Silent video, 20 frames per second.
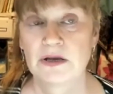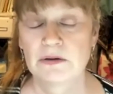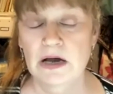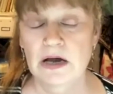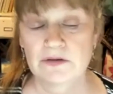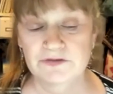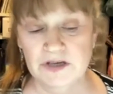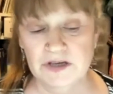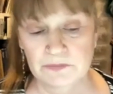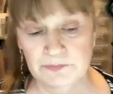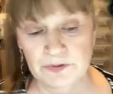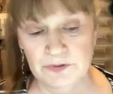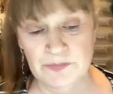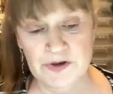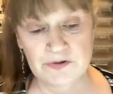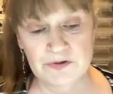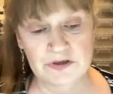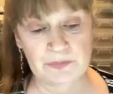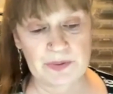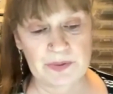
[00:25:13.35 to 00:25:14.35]
I've done
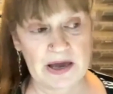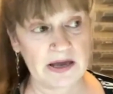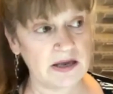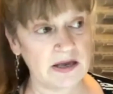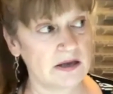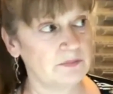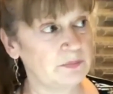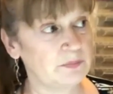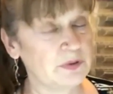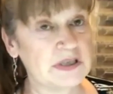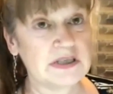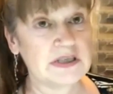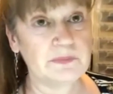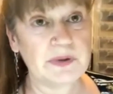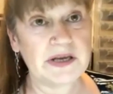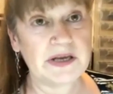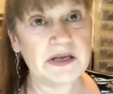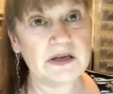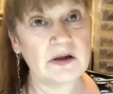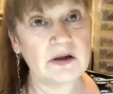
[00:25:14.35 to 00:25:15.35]
Bermuda Bay and Pretty
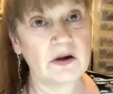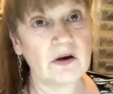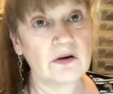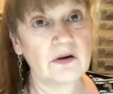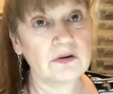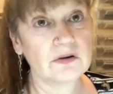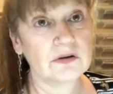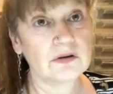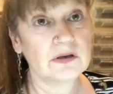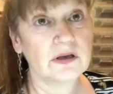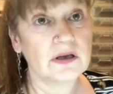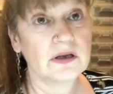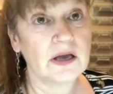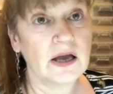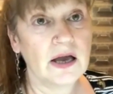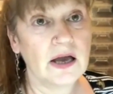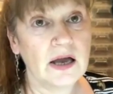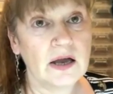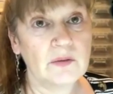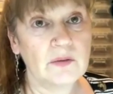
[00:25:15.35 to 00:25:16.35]
Peacock
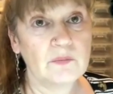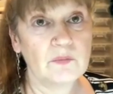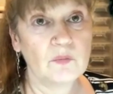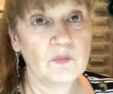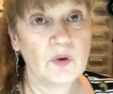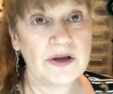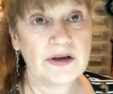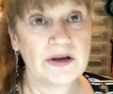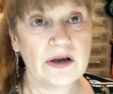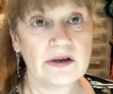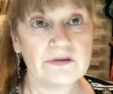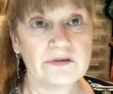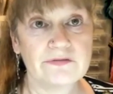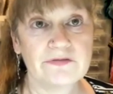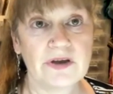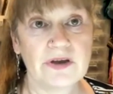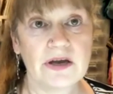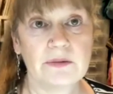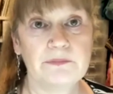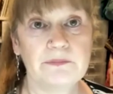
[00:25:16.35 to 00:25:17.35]
when I've
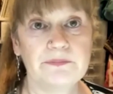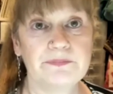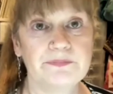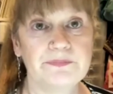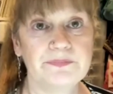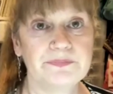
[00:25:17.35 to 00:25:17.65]
done